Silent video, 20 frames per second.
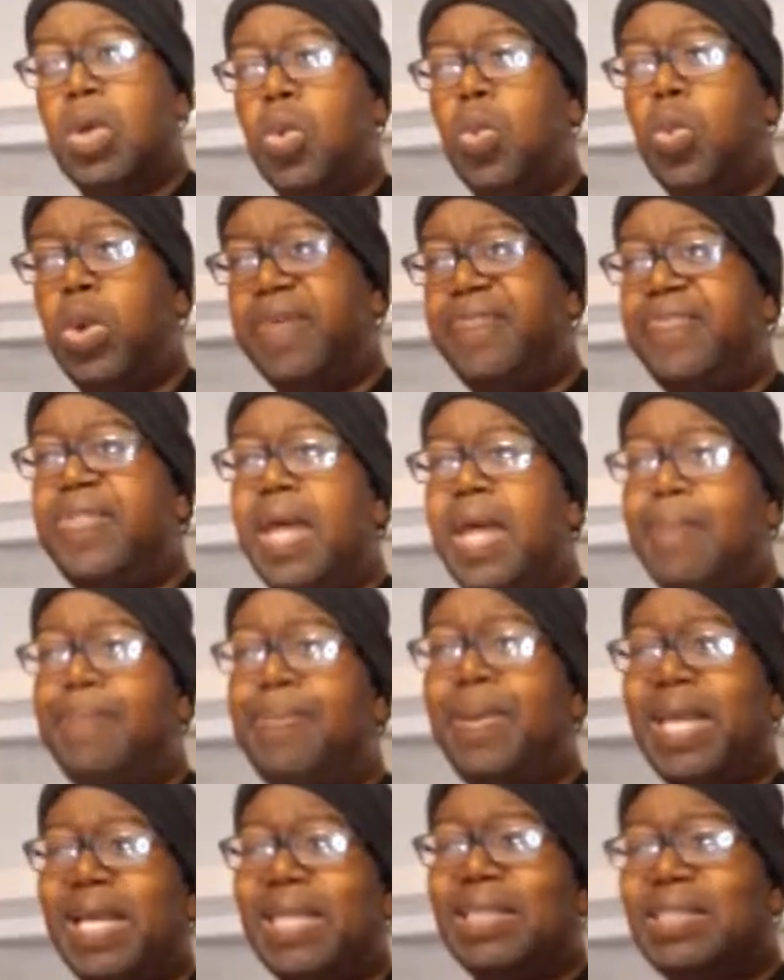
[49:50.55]
With that
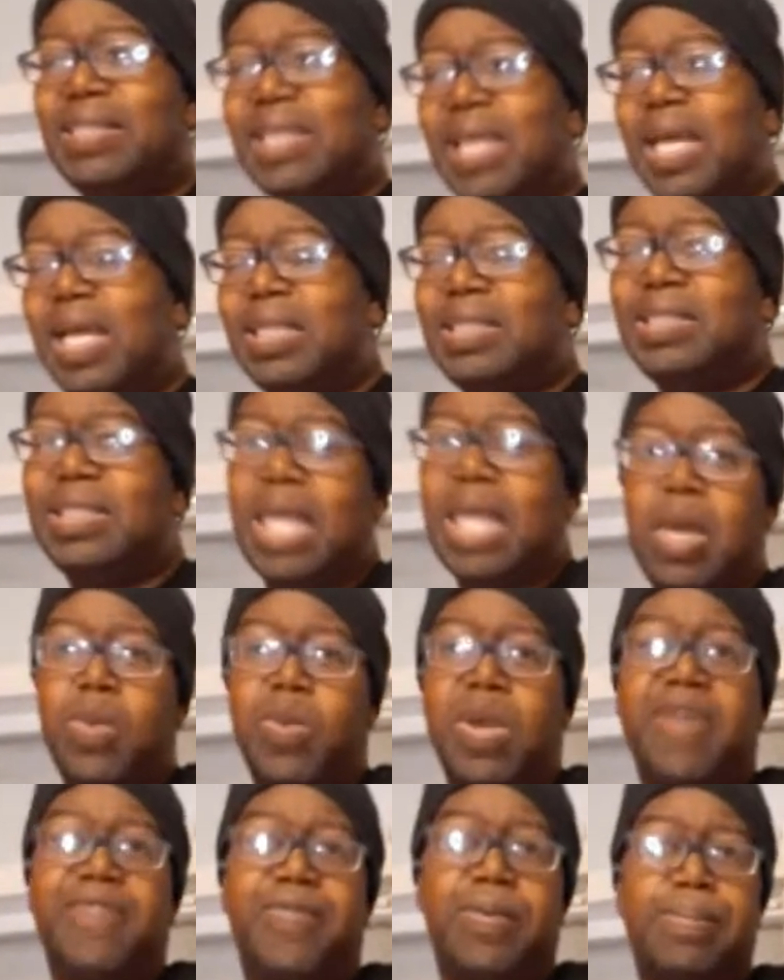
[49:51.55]
being said, stay
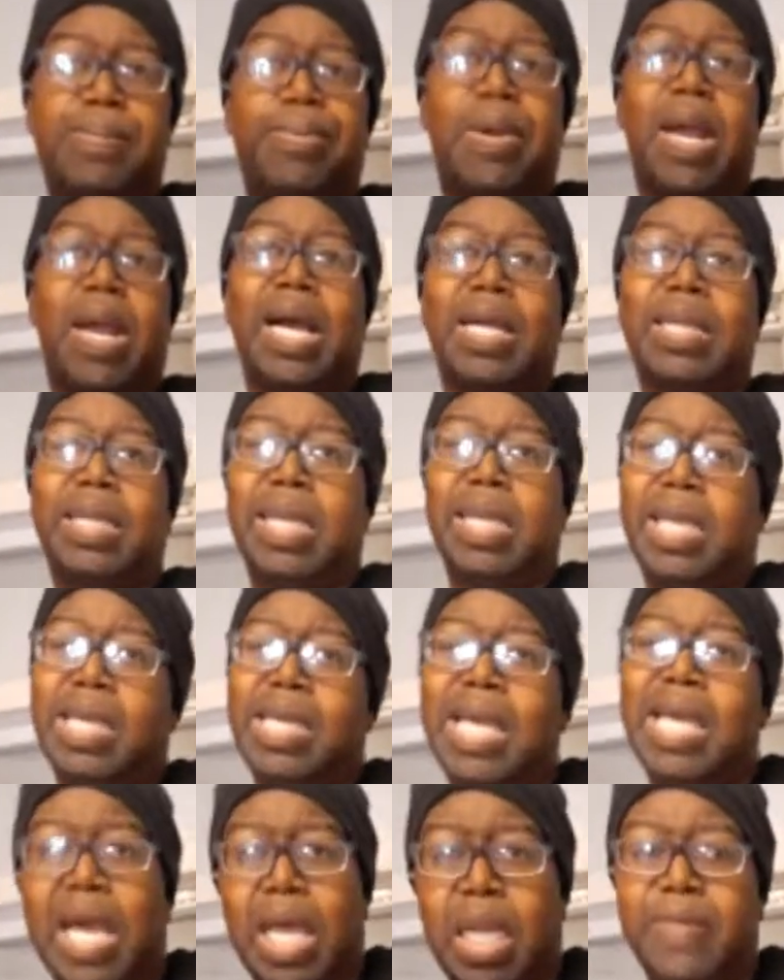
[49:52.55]
away from broccoli and
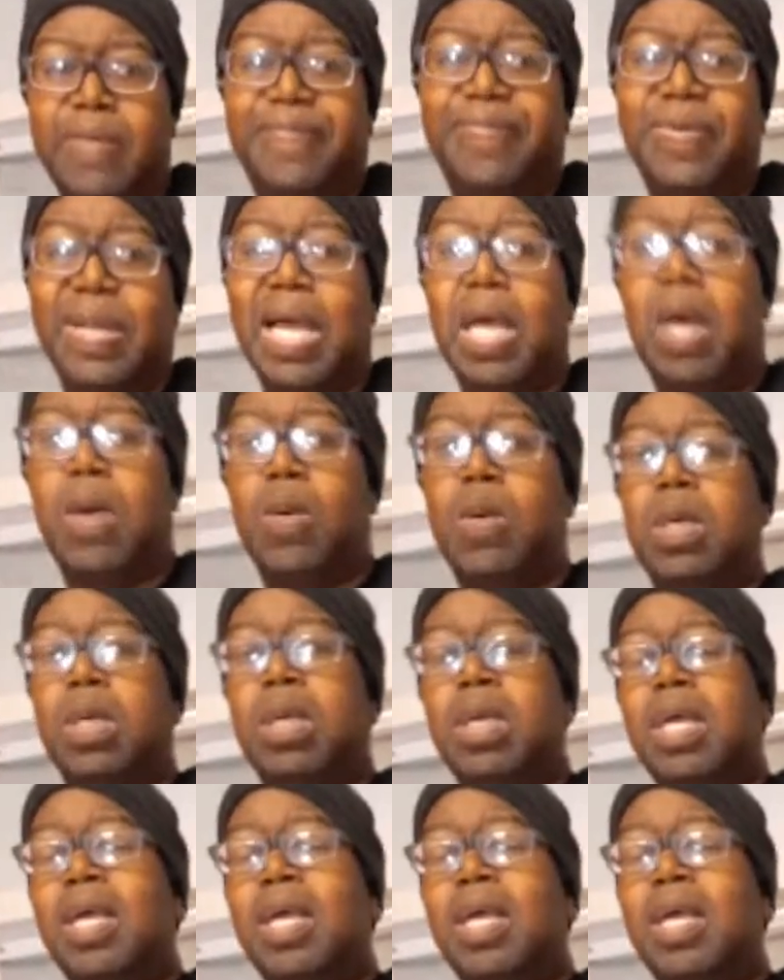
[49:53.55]
cauliflower.